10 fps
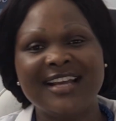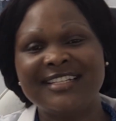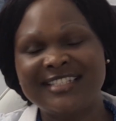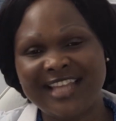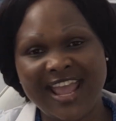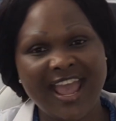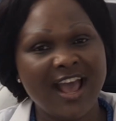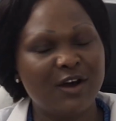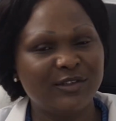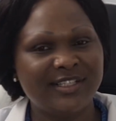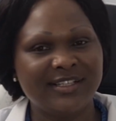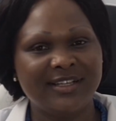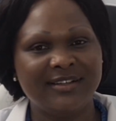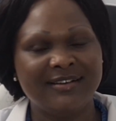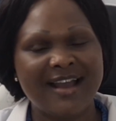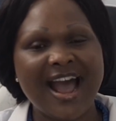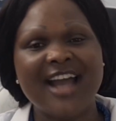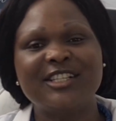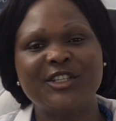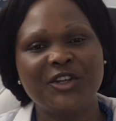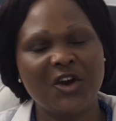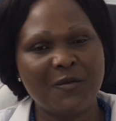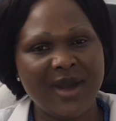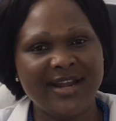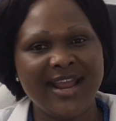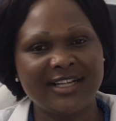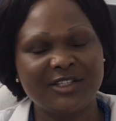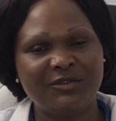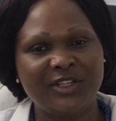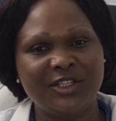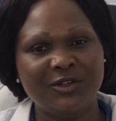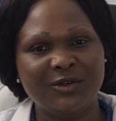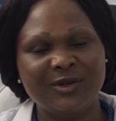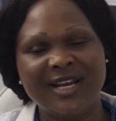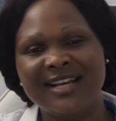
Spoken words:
Stay healthy. I see you on my next video.